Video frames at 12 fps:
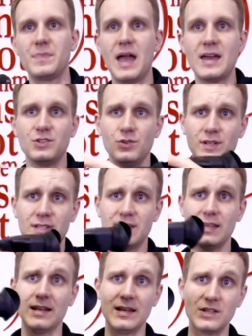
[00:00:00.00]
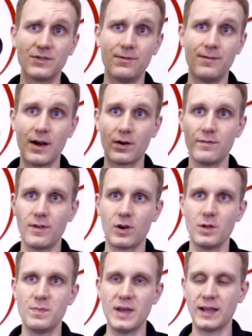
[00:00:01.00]
As you can see, it is very,
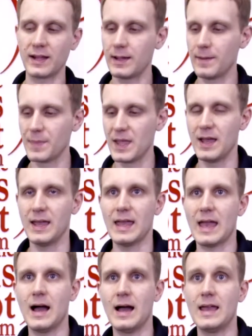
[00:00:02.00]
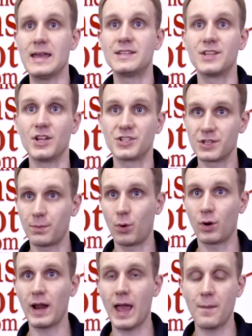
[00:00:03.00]
very big. It does
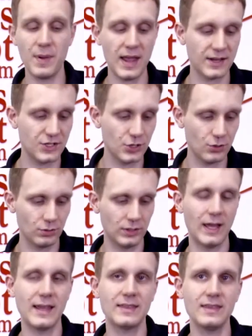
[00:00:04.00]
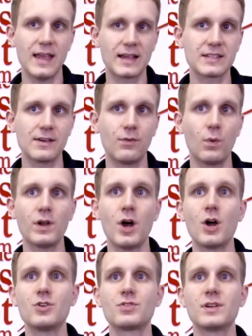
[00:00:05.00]
support MPEG-2 like the
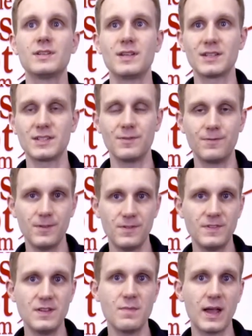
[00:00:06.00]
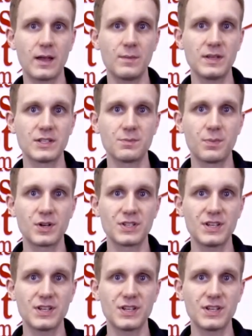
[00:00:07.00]
XF100, does the 50 megabits per